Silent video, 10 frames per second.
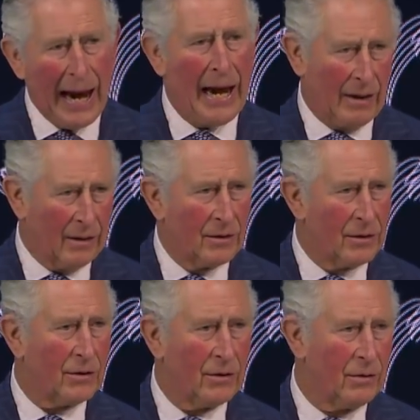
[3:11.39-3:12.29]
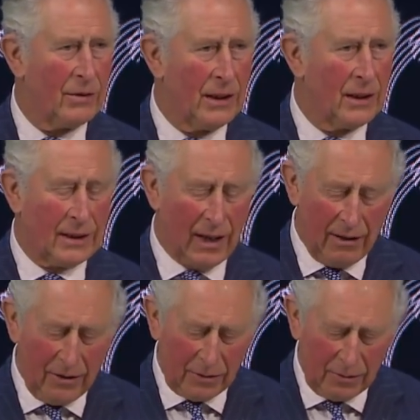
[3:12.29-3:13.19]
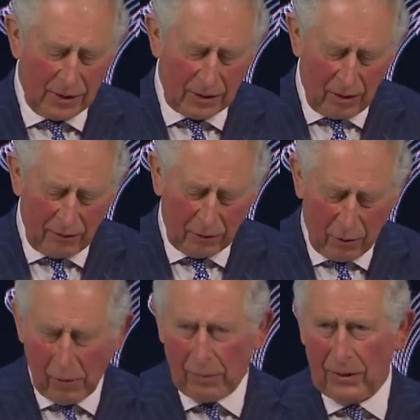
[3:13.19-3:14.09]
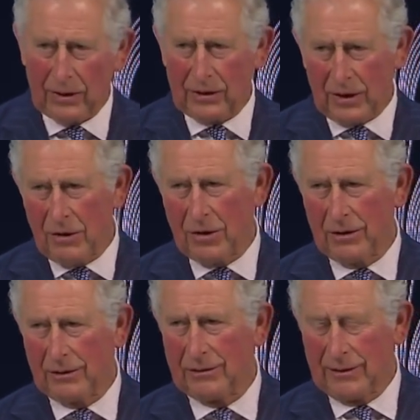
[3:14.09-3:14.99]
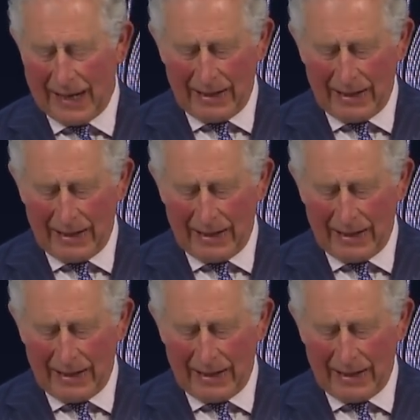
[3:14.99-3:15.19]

and to the encouragement of corporate social